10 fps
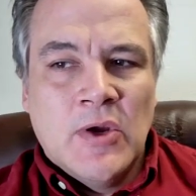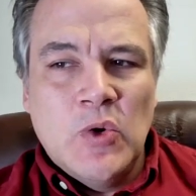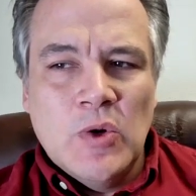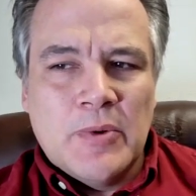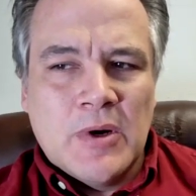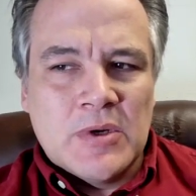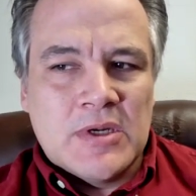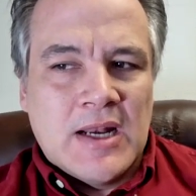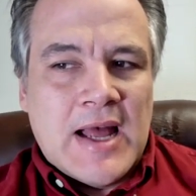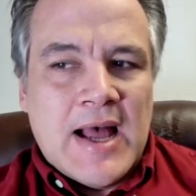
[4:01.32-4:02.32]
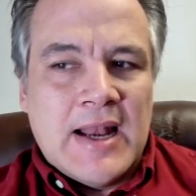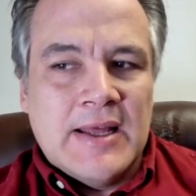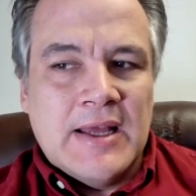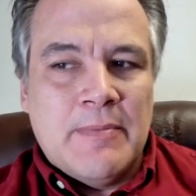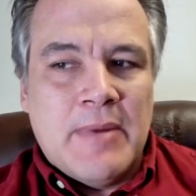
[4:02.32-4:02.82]
who approached
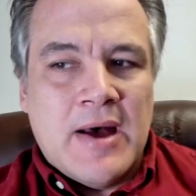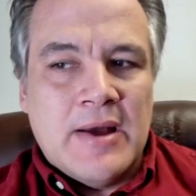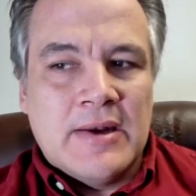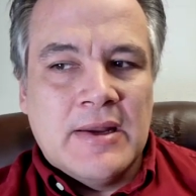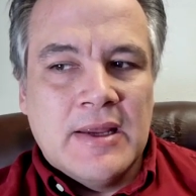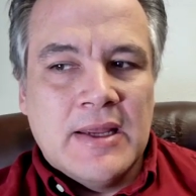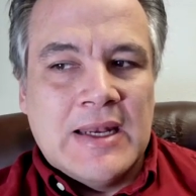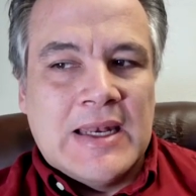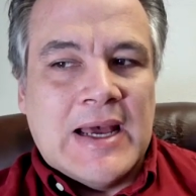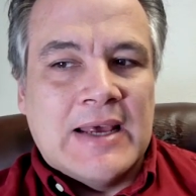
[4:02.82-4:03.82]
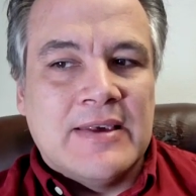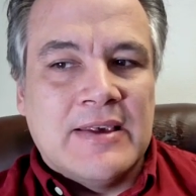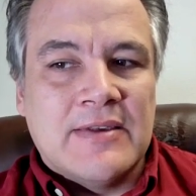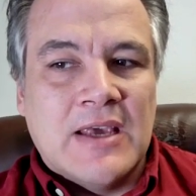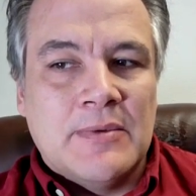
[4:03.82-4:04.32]
Delilah about
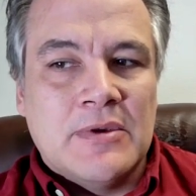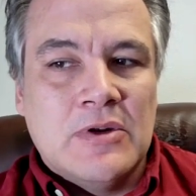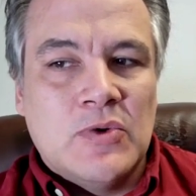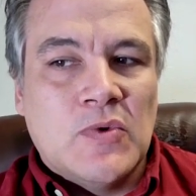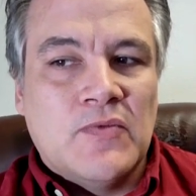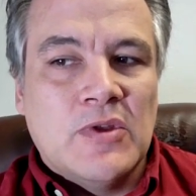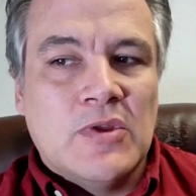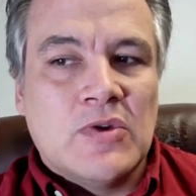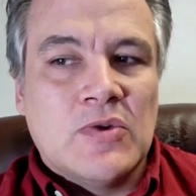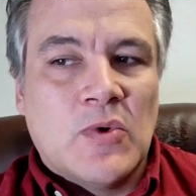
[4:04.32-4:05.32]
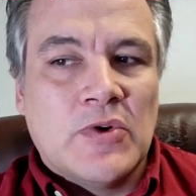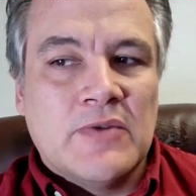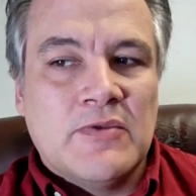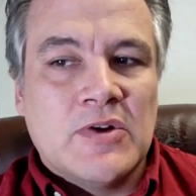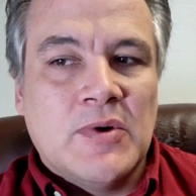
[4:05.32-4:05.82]
enticing Samson to reveal the source
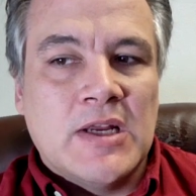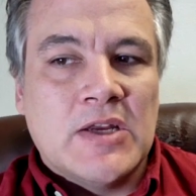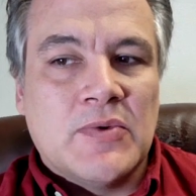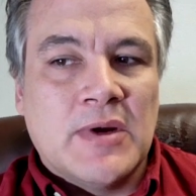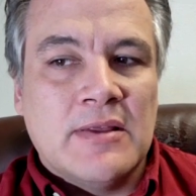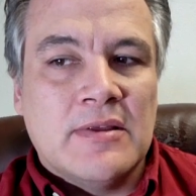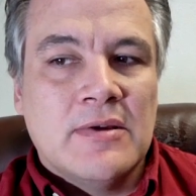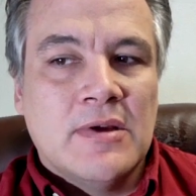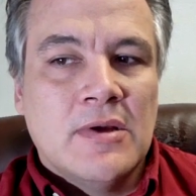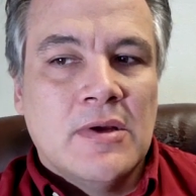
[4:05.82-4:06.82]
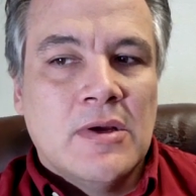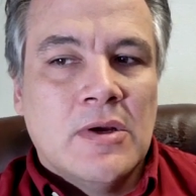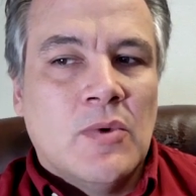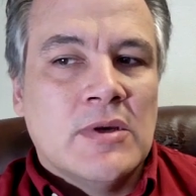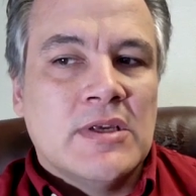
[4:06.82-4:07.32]
of his great strength?
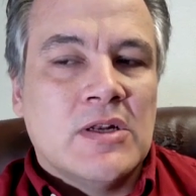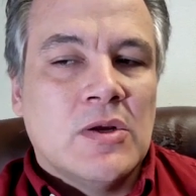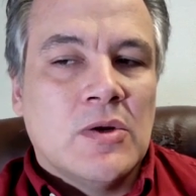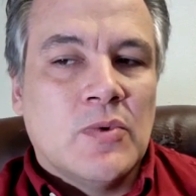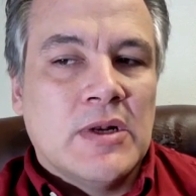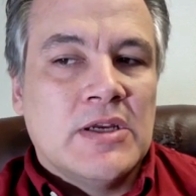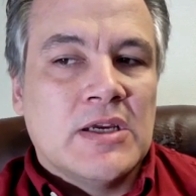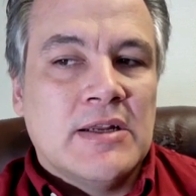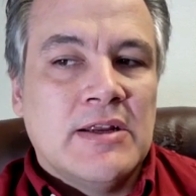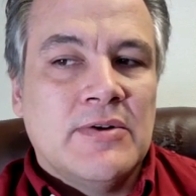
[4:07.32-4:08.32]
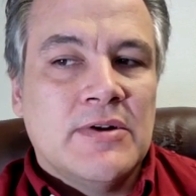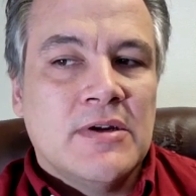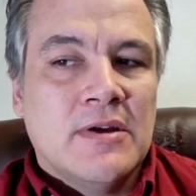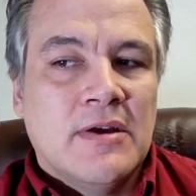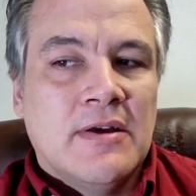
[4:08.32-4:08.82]
Was it religious
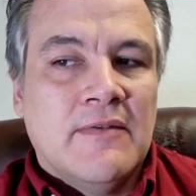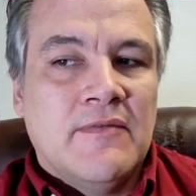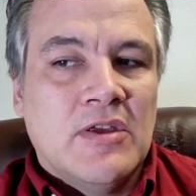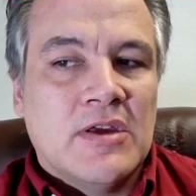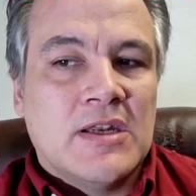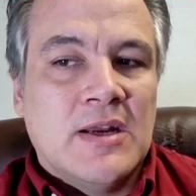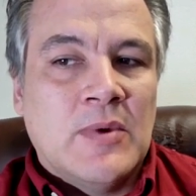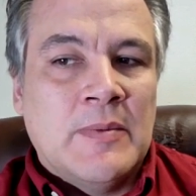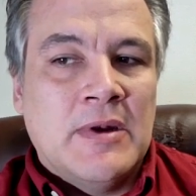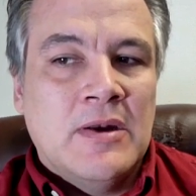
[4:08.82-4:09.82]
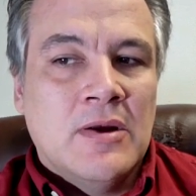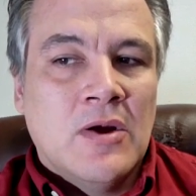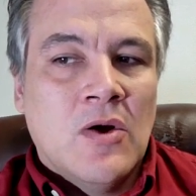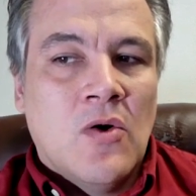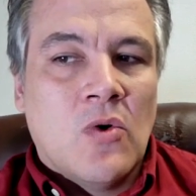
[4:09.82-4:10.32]
leaders, Philistine women,
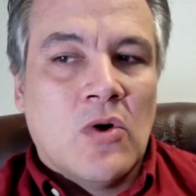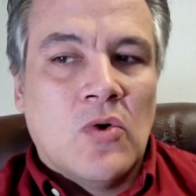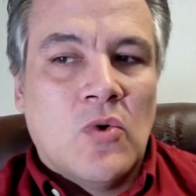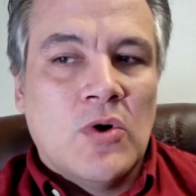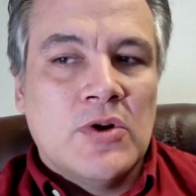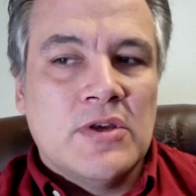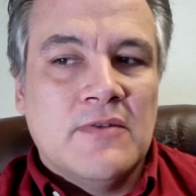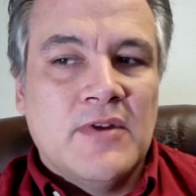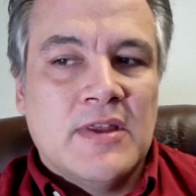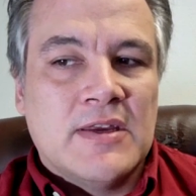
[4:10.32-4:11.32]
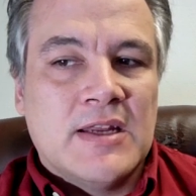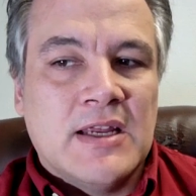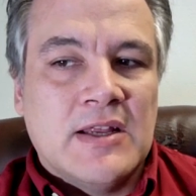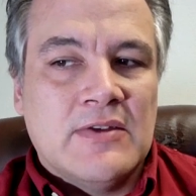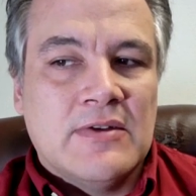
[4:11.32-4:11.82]
or lords of the
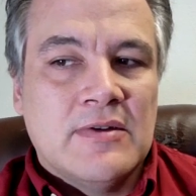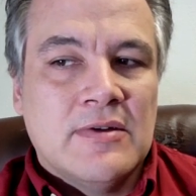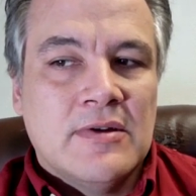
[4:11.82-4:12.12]
Philistines?